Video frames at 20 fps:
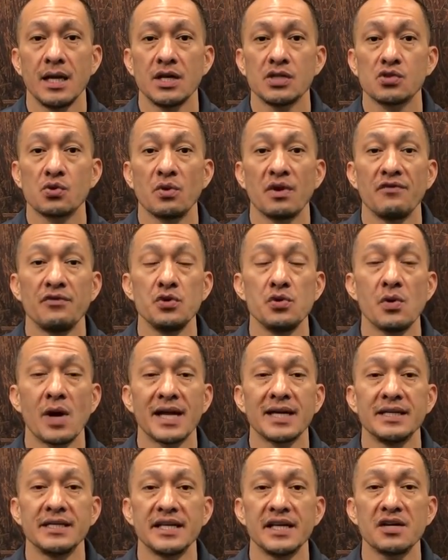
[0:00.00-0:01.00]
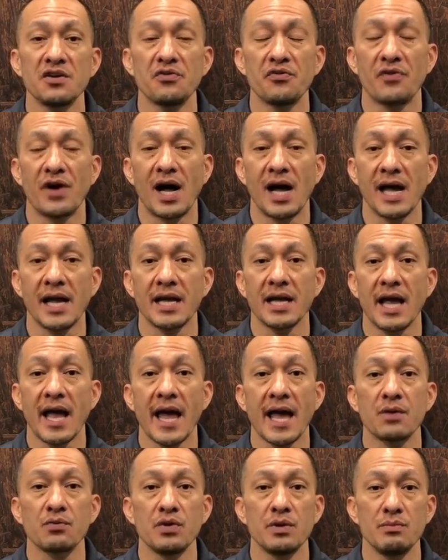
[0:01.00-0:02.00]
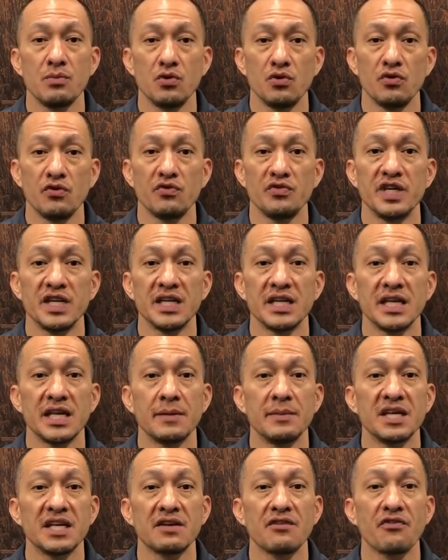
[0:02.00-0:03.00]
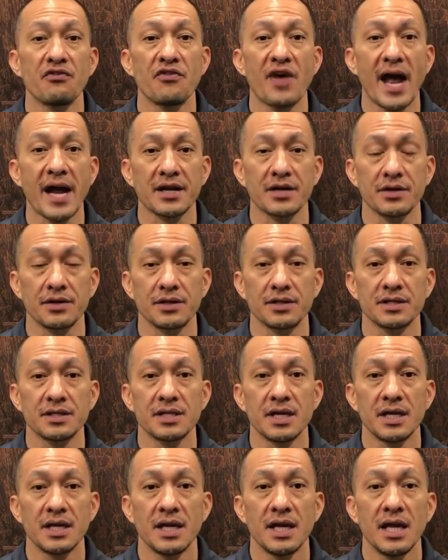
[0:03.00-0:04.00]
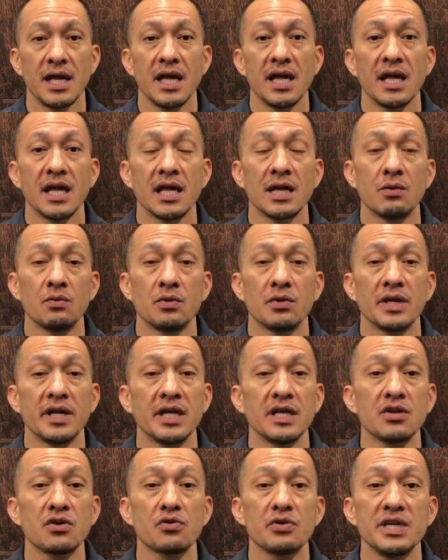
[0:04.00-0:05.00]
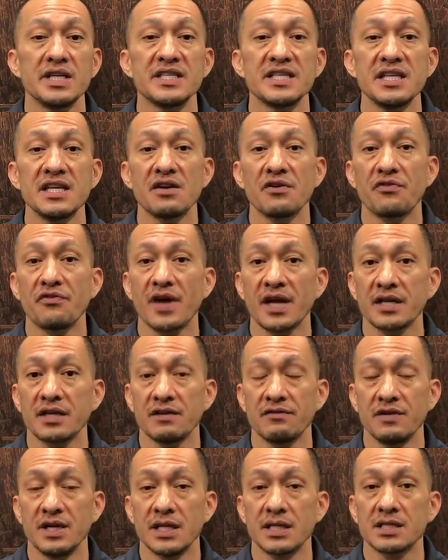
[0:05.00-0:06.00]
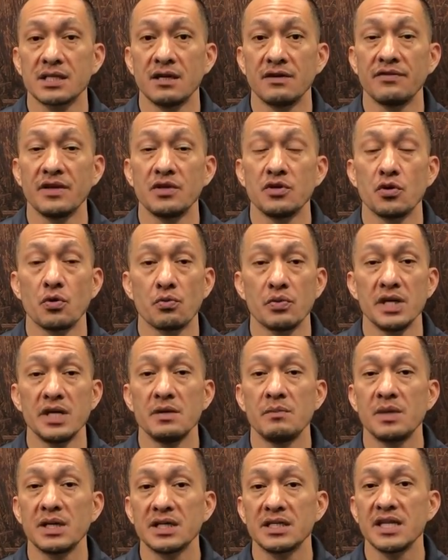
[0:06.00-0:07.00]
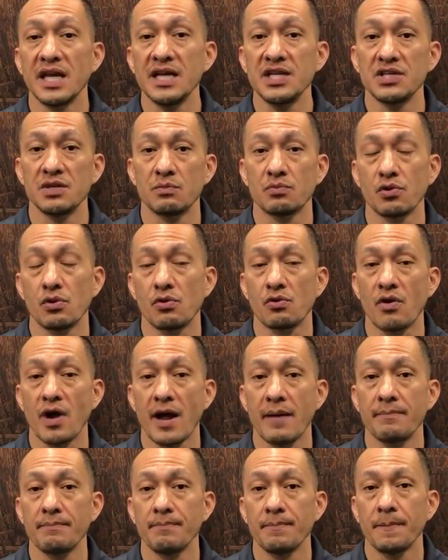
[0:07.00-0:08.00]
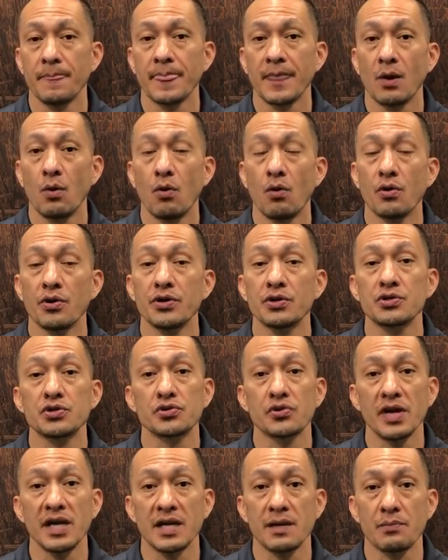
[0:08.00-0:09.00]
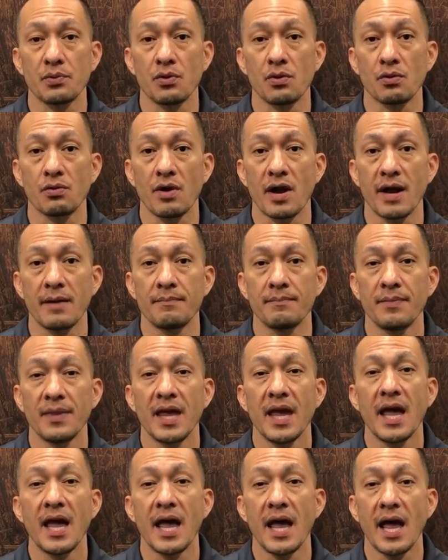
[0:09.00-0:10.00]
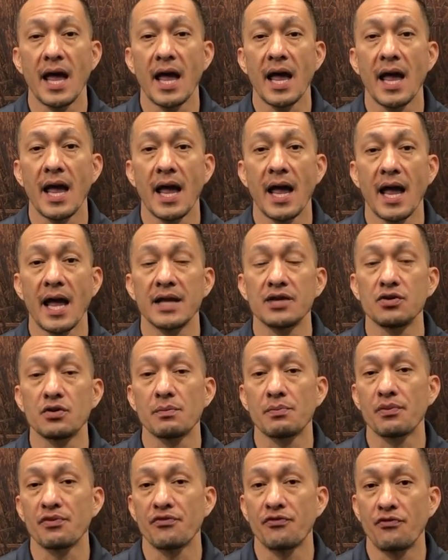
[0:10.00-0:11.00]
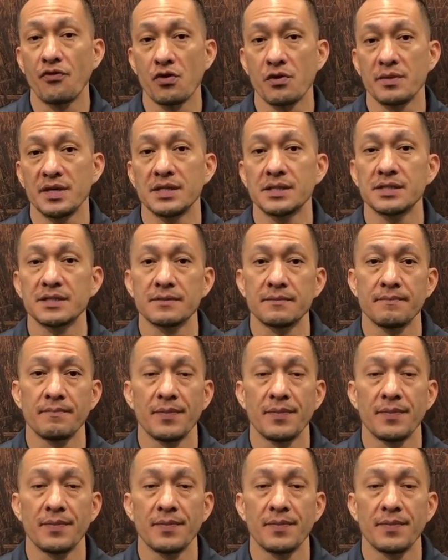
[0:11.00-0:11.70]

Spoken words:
So if you identify and remove the inhibiting factors, it will increase the effectiveness of your rehabilitation program or your training program and your performance.